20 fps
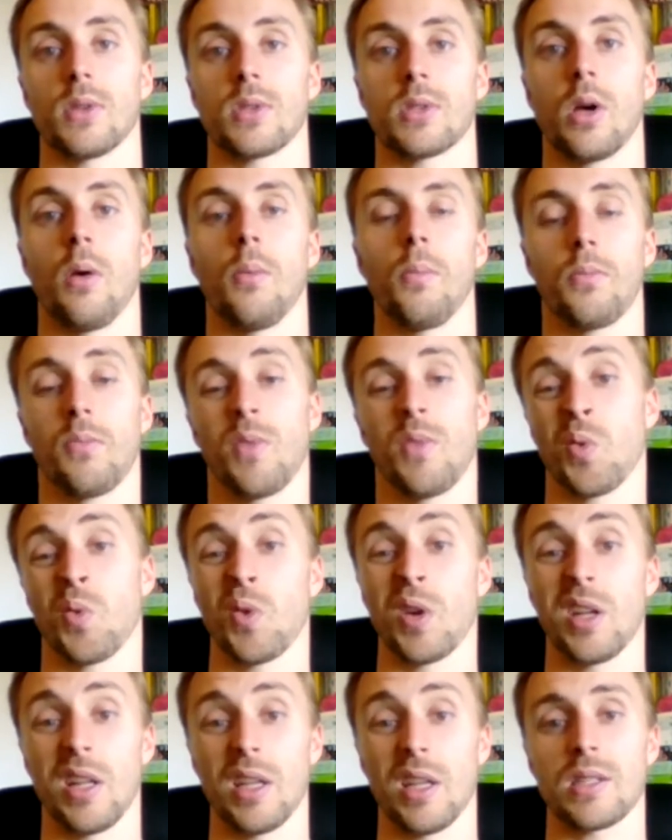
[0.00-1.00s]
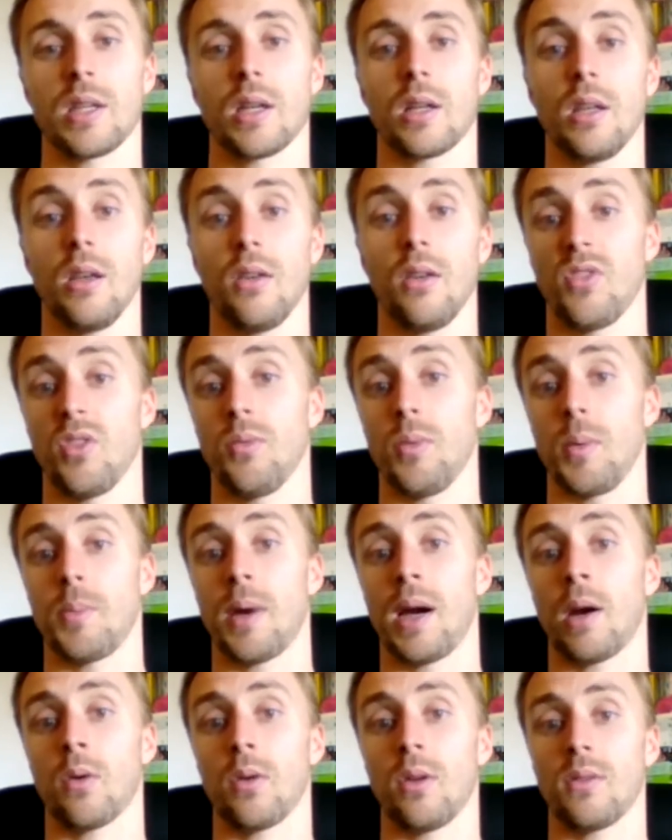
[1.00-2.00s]
So realistically, if you've been
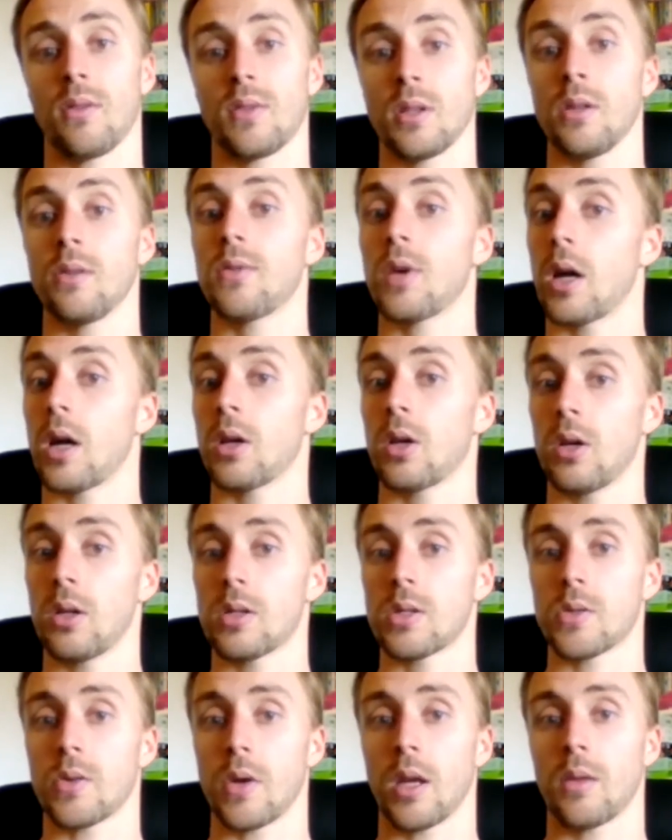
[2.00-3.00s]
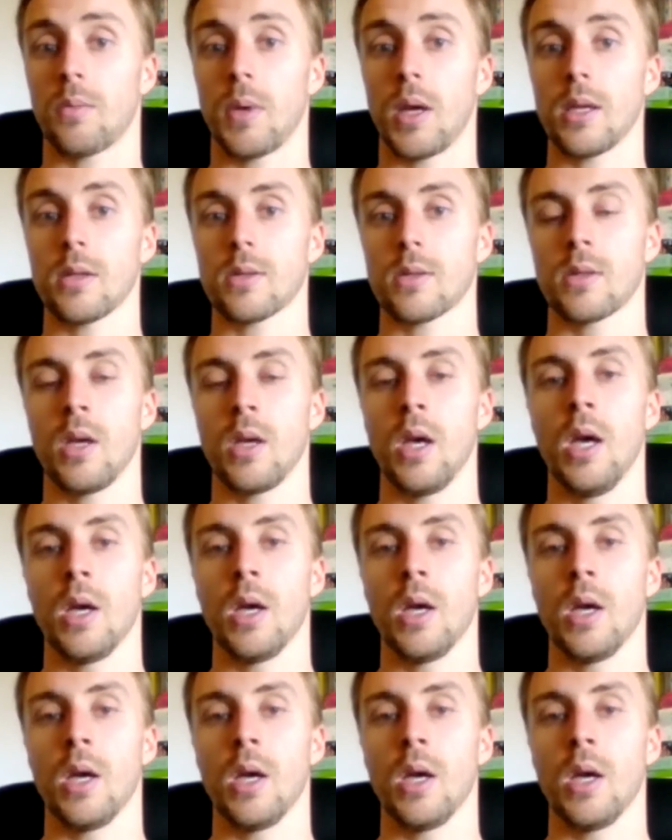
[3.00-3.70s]
powerlifting, you've got a good strength base.